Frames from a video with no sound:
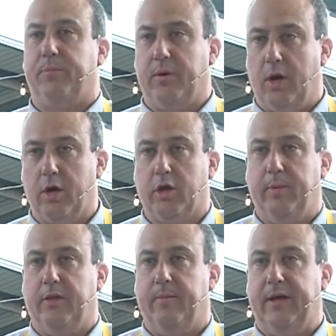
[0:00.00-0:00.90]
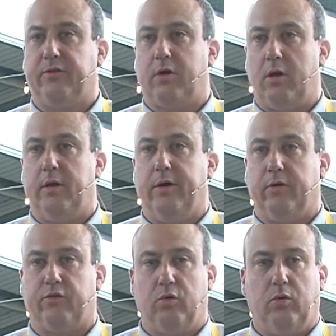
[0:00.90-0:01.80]
arguably the best culinary
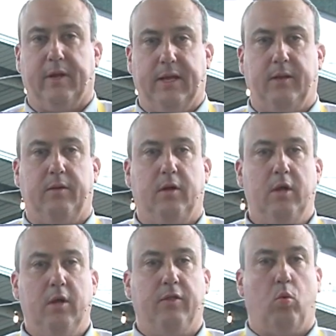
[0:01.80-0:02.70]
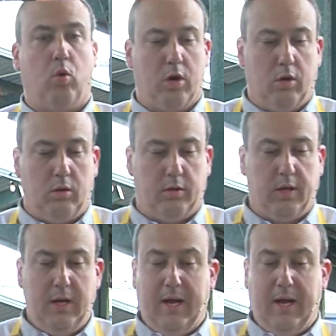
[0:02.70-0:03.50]
school in the world.